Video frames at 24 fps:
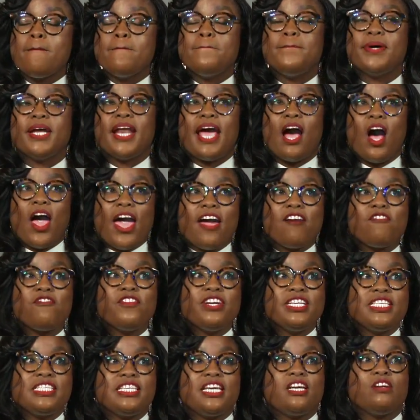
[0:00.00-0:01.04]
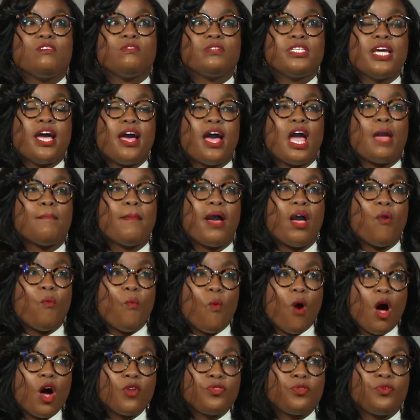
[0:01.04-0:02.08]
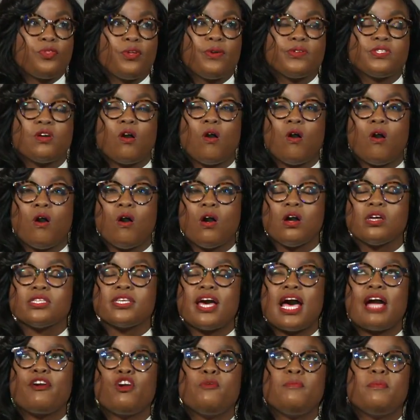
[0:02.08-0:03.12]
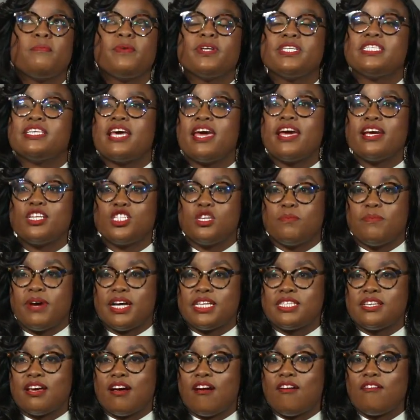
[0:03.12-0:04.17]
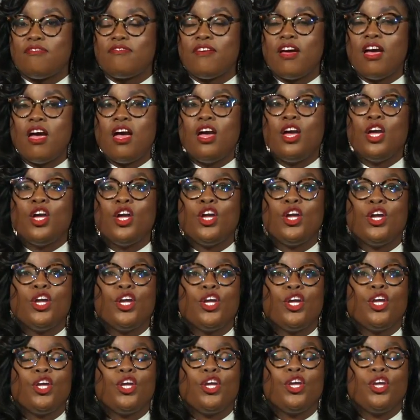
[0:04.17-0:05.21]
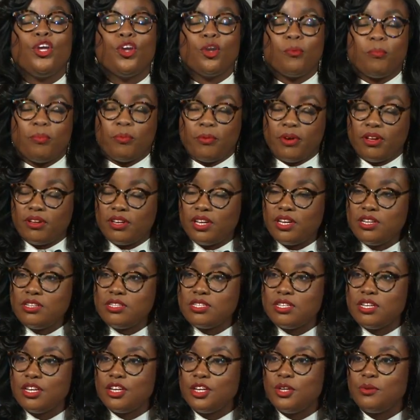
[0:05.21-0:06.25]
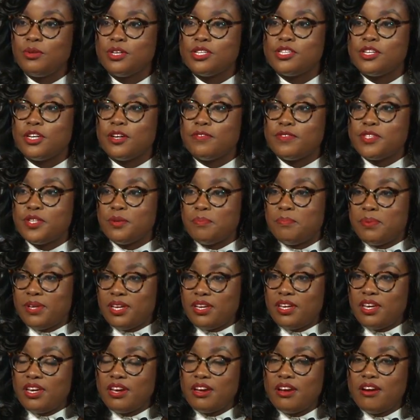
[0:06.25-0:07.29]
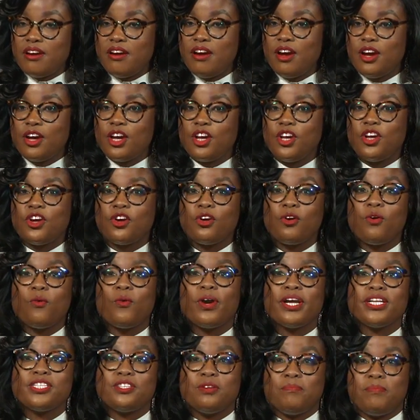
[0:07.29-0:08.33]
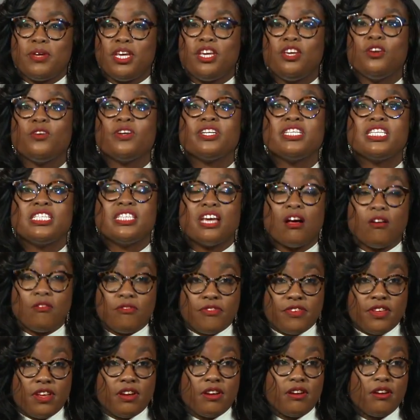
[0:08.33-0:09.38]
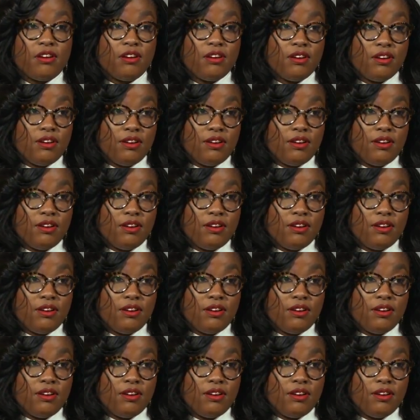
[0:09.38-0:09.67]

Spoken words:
But every single time I walked through those halls, I remember saying to myself, you're brilliant, you deserve to be here, you're going to be yourself here.